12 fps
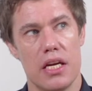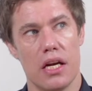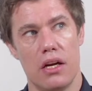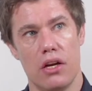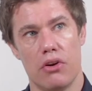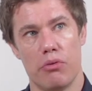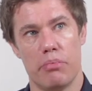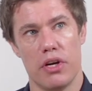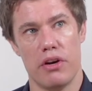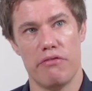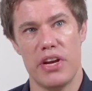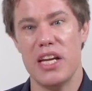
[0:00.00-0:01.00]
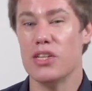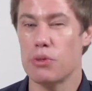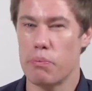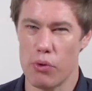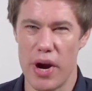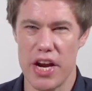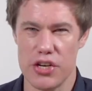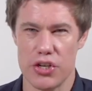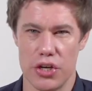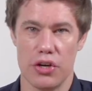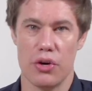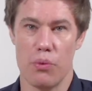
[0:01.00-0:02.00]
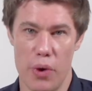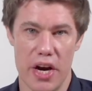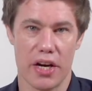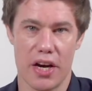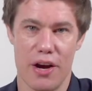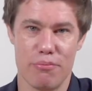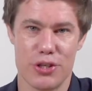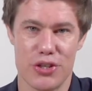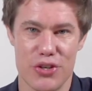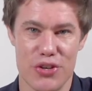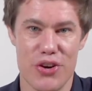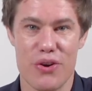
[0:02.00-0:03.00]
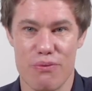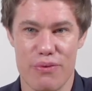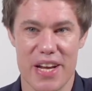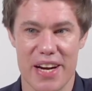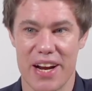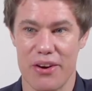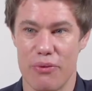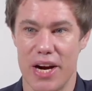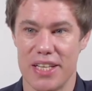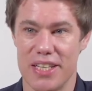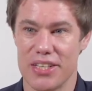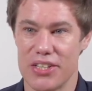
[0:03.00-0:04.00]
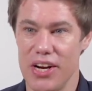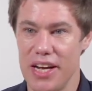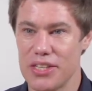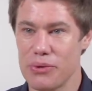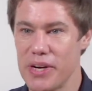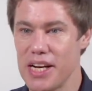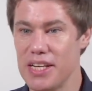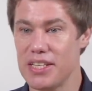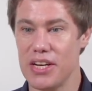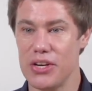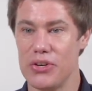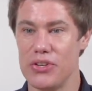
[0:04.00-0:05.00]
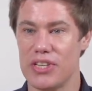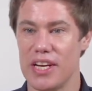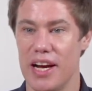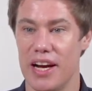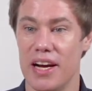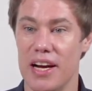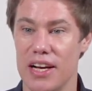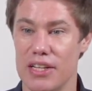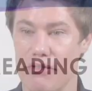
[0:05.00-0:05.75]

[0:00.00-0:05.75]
a little bit of inspiration when it comes to reading and writing. So let's quickly see who's here. It's